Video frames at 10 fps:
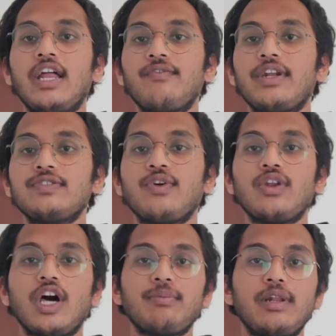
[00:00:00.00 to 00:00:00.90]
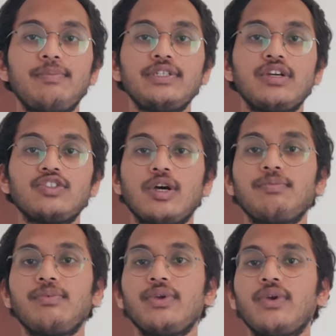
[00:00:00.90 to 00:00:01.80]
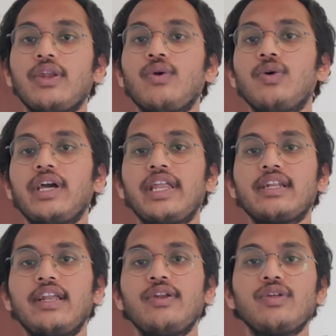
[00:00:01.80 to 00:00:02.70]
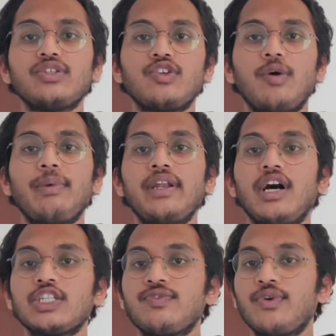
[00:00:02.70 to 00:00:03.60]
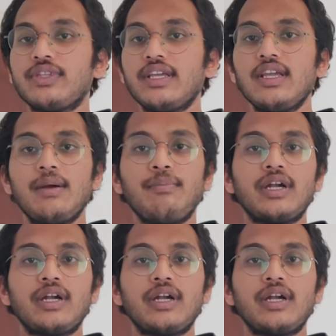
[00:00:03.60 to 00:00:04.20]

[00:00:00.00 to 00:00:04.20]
And friends, for normal pizza shop, you can go directly into the shop and ask for the